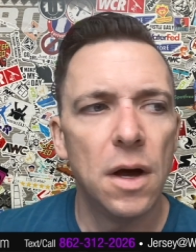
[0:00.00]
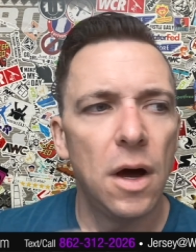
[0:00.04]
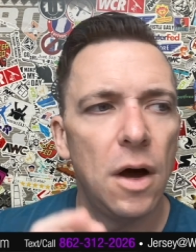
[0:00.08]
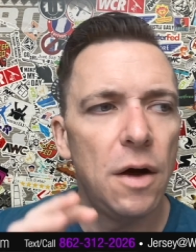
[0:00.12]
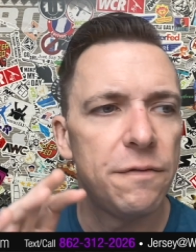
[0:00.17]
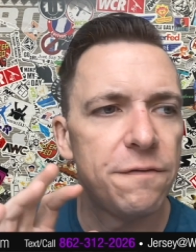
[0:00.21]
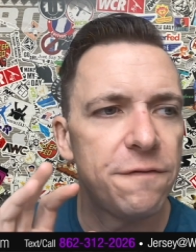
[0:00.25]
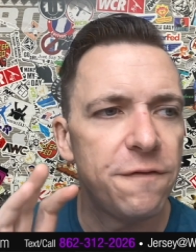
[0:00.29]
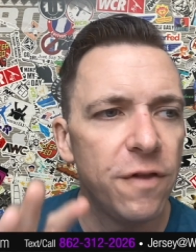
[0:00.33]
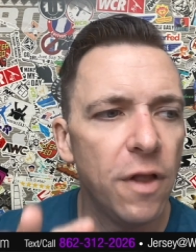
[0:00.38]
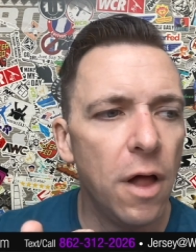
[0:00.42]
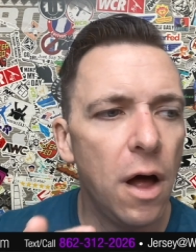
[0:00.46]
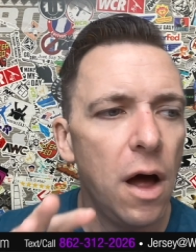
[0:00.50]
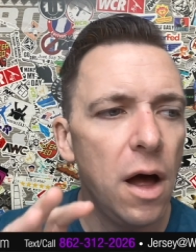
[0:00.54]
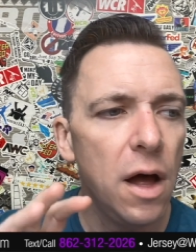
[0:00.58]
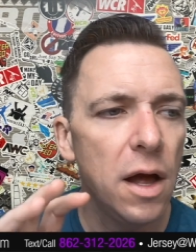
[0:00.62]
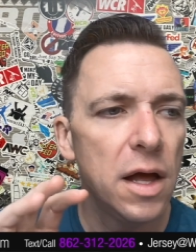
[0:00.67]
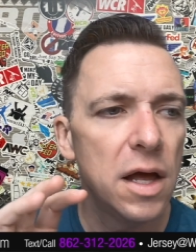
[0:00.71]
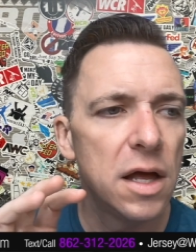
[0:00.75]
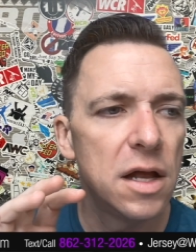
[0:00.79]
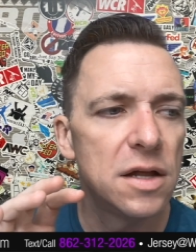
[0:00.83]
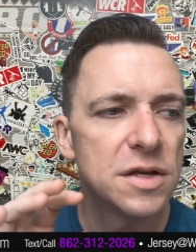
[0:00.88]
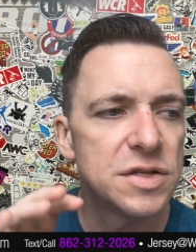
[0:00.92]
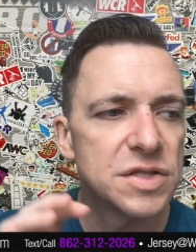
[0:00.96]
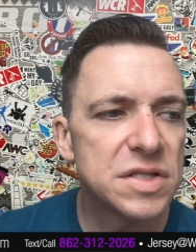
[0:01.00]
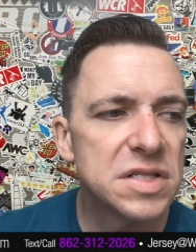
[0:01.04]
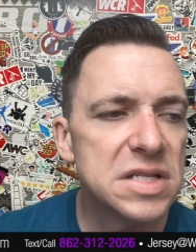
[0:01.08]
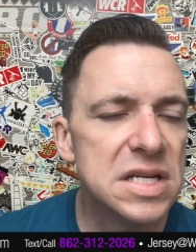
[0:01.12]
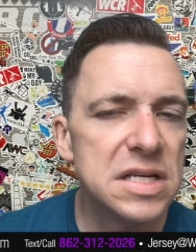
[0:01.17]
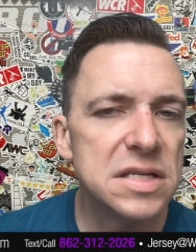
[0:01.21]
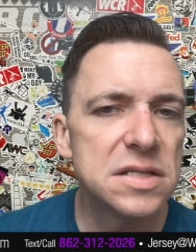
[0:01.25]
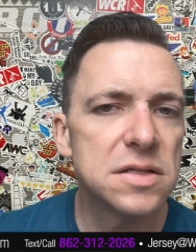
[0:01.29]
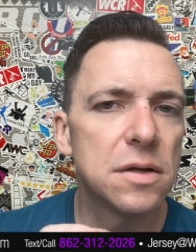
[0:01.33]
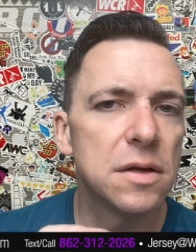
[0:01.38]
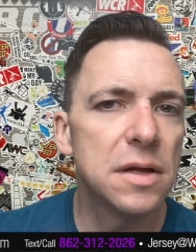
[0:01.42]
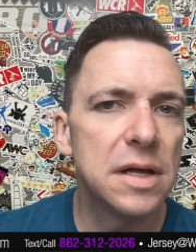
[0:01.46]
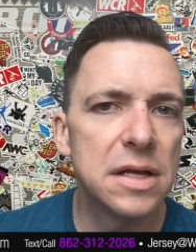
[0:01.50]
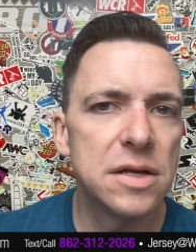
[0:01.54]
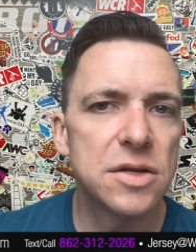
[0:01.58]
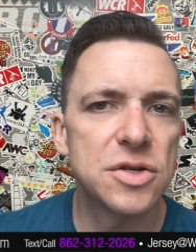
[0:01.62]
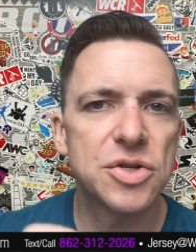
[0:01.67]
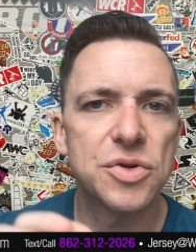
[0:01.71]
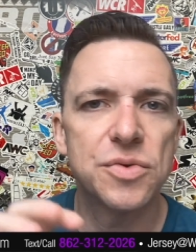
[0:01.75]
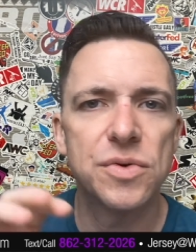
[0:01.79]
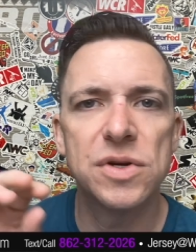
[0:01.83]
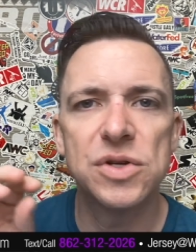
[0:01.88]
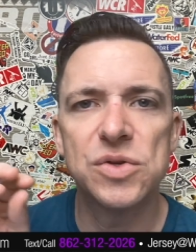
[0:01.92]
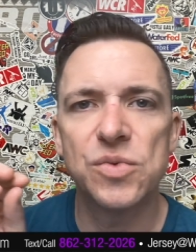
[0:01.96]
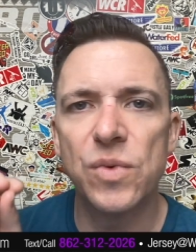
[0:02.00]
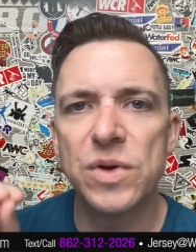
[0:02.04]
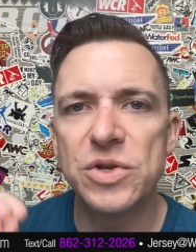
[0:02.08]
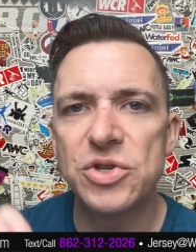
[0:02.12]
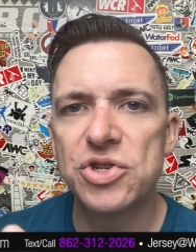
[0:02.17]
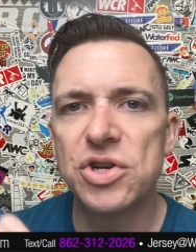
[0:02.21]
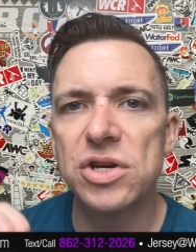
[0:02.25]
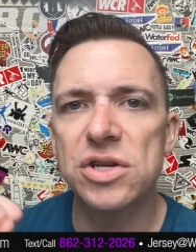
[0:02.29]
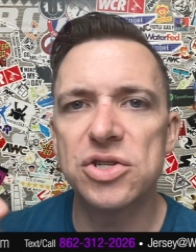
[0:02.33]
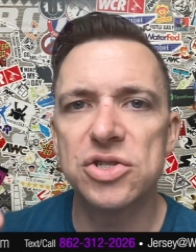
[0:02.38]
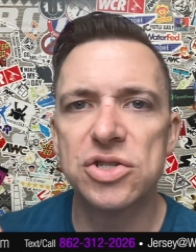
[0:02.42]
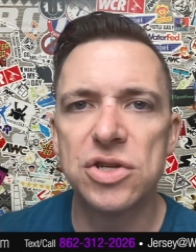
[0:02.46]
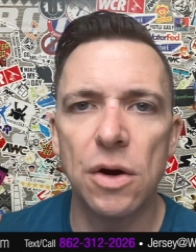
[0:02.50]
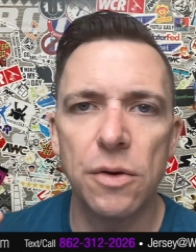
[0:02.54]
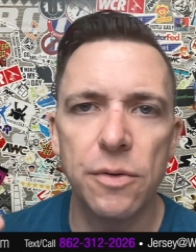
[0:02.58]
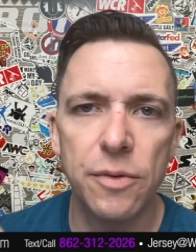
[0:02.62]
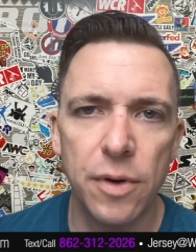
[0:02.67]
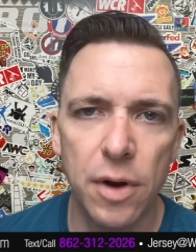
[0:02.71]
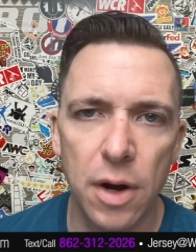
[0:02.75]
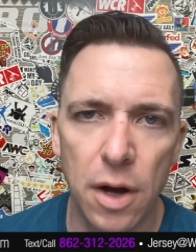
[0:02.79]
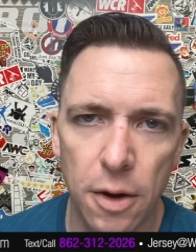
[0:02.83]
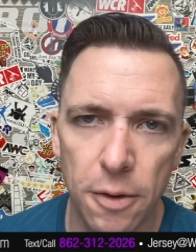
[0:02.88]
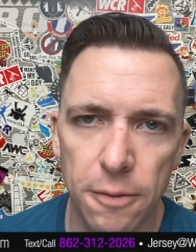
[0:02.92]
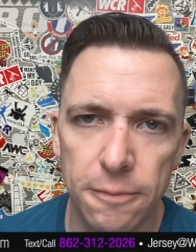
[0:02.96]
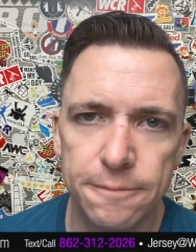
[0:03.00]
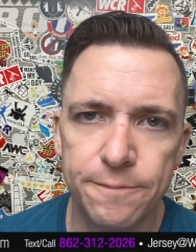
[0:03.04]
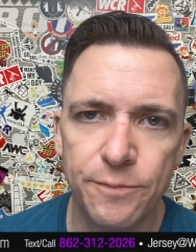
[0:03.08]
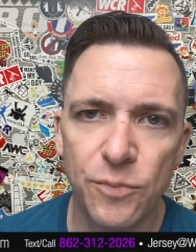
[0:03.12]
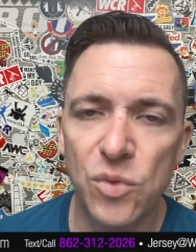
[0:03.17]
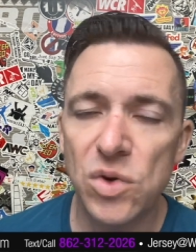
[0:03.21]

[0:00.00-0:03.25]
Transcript: A flaw in a seasonal industry is we just don't know.